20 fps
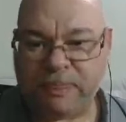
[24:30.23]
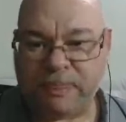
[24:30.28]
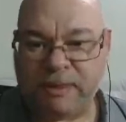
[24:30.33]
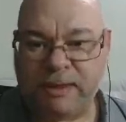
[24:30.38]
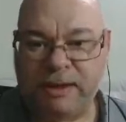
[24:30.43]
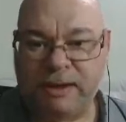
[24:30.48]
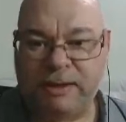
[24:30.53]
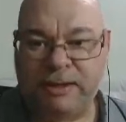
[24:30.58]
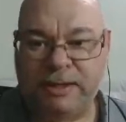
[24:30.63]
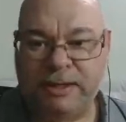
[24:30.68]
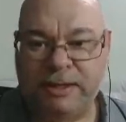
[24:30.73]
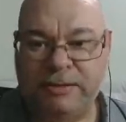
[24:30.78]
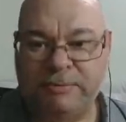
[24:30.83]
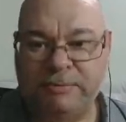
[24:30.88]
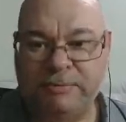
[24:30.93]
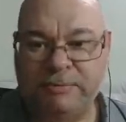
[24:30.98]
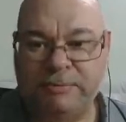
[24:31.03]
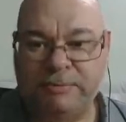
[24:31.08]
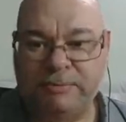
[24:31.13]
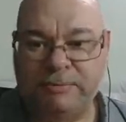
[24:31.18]

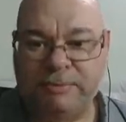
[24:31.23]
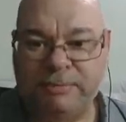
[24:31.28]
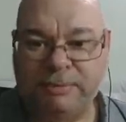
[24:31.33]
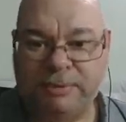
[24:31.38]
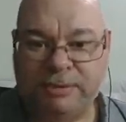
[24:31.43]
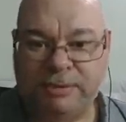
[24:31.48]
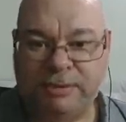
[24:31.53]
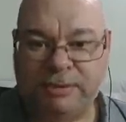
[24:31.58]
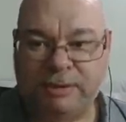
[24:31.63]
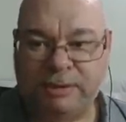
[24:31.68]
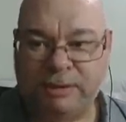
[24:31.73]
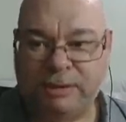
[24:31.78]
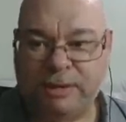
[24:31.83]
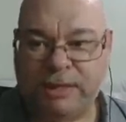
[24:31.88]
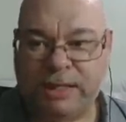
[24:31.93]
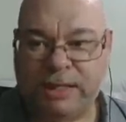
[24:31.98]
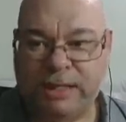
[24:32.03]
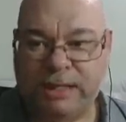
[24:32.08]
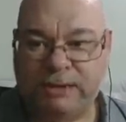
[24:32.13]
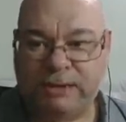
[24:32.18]

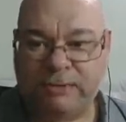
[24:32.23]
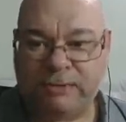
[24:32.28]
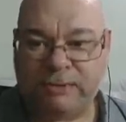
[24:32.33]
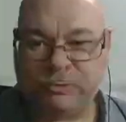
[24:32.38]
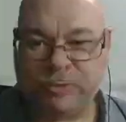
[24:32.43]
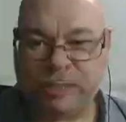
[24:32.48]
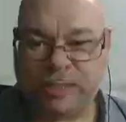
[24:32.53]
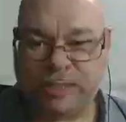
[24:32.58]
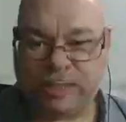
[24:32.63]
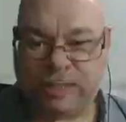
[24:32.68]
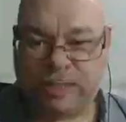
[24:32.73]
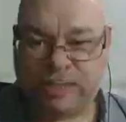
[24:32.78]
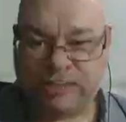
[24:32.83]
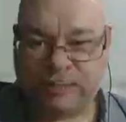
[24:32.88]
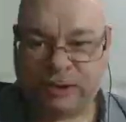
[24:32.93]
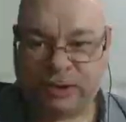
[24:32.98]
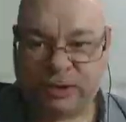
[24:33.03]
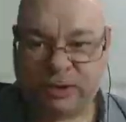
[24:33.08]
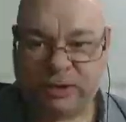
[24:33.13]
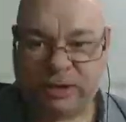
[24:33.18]
And we can keep
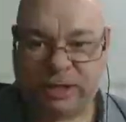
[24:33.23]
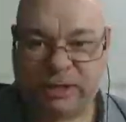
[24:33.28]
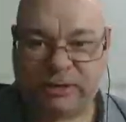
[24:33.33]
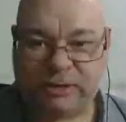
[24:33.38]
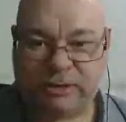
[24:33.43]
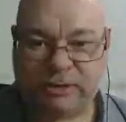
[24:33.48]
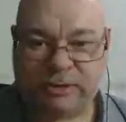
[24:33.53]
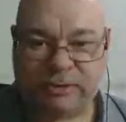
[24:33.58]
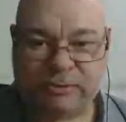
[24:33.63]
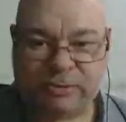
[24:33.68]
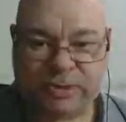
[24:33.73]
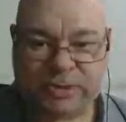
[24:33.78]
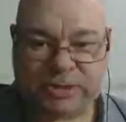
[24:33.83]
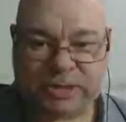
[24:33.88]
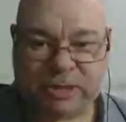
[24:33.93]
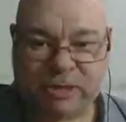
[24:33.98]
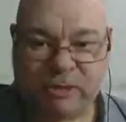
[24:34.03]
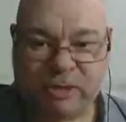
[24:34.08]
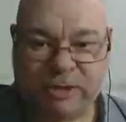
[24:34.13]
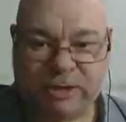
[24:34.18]
an eye on what's
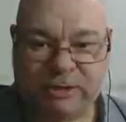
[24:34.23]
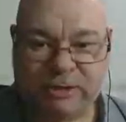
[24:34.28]
going